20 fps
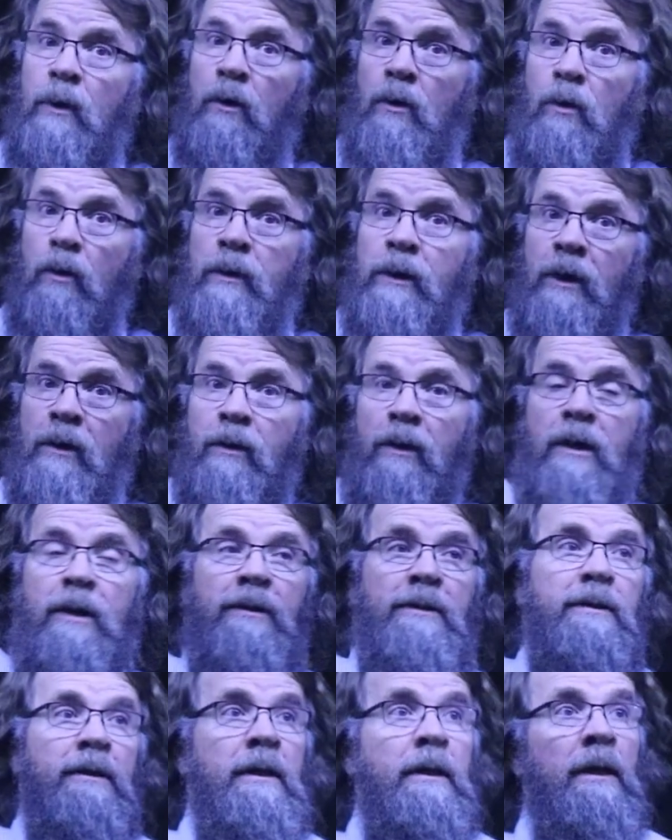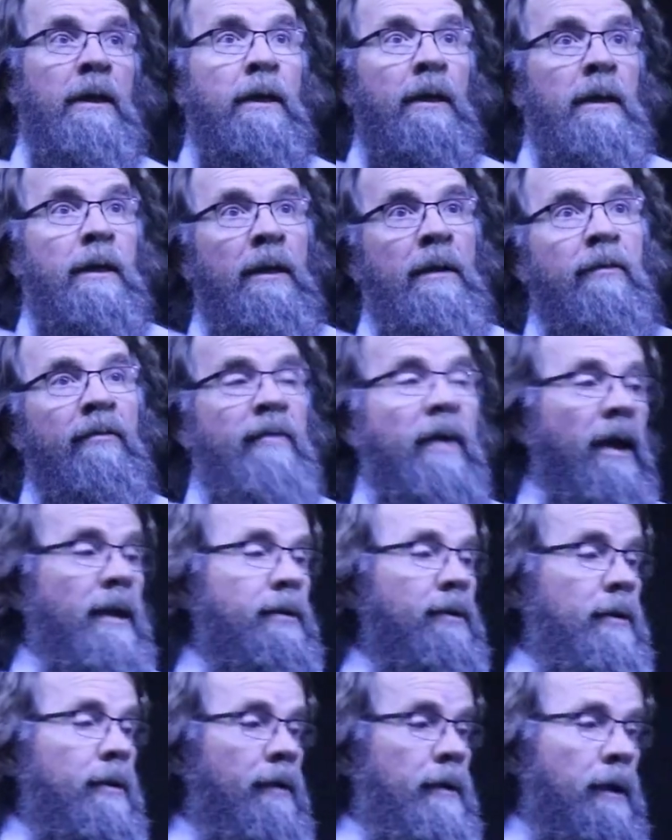holding cost
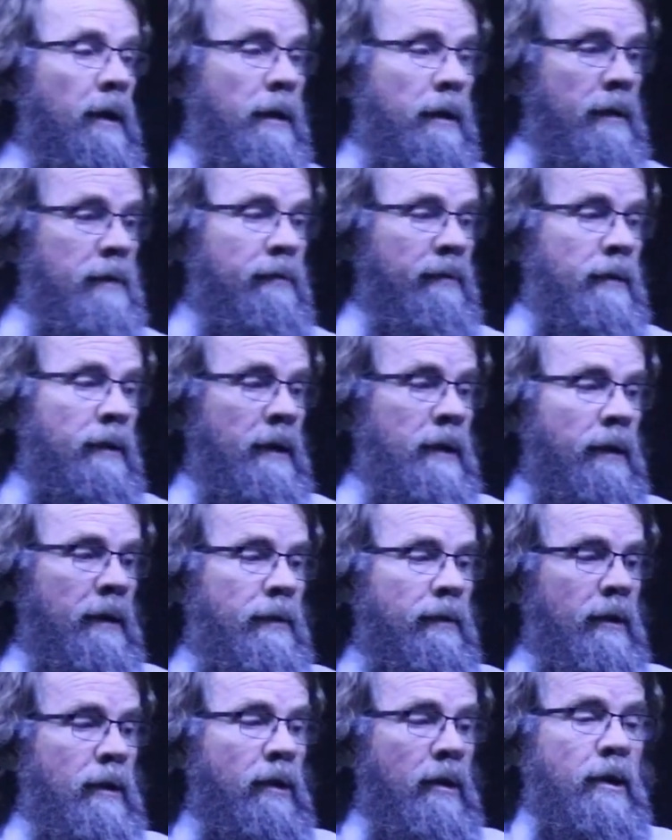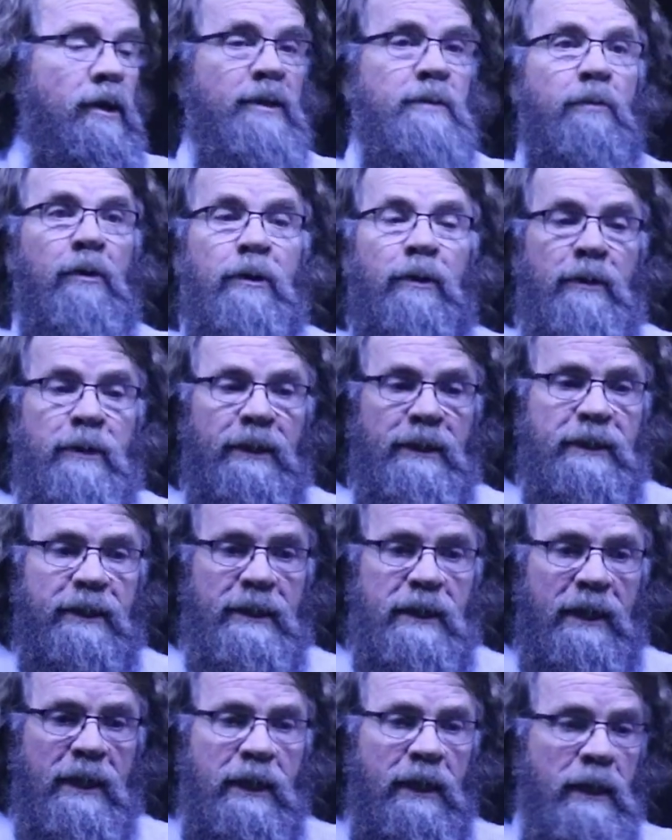factor of the cost per unit
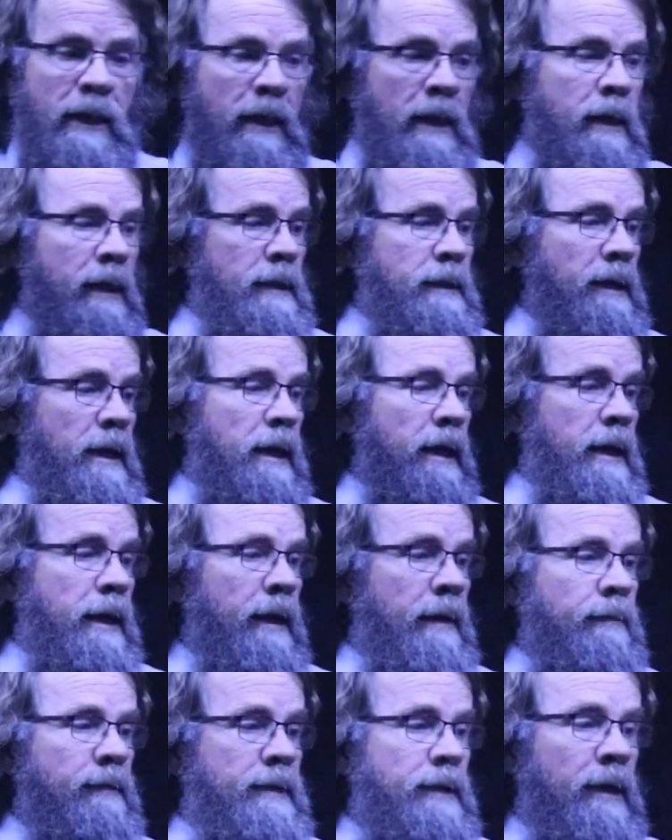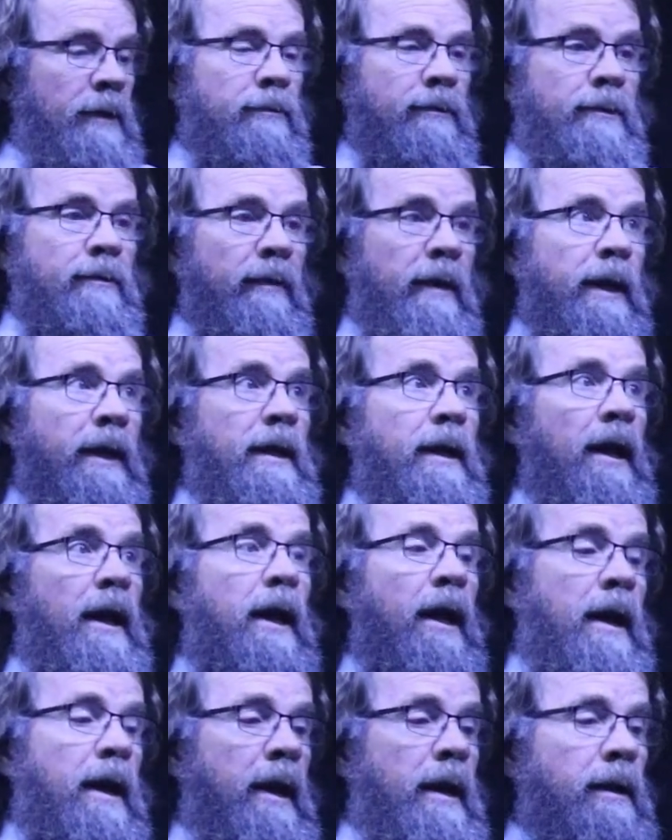C times the interest rate
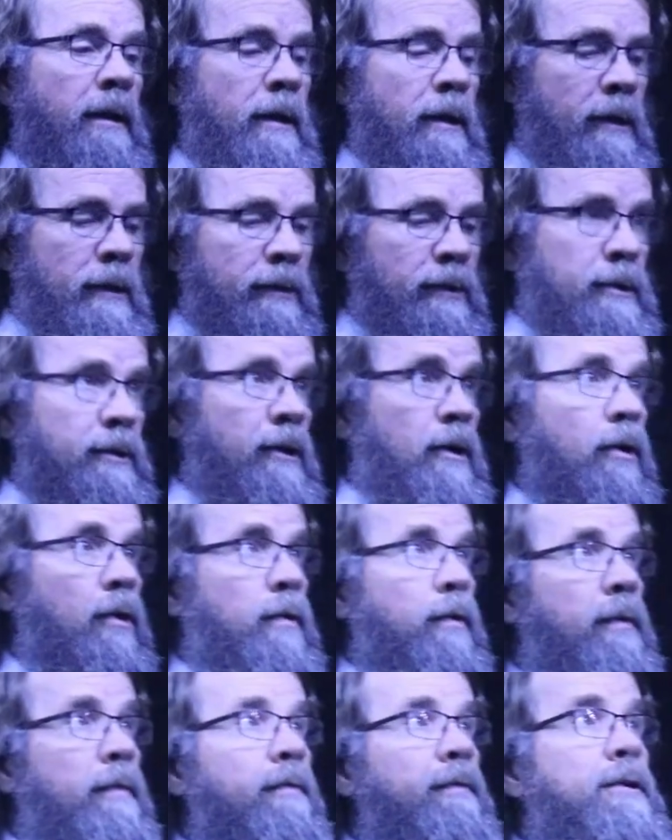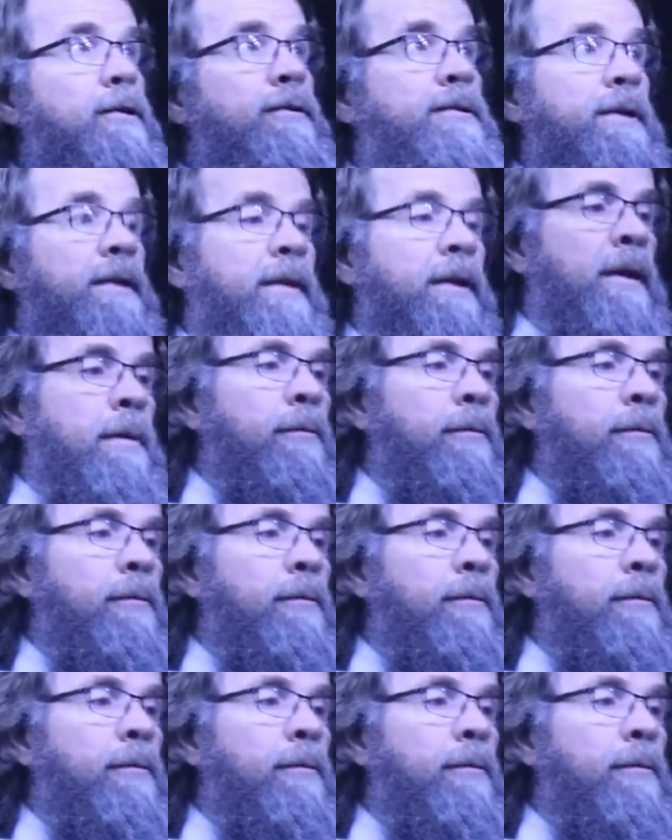I. So using the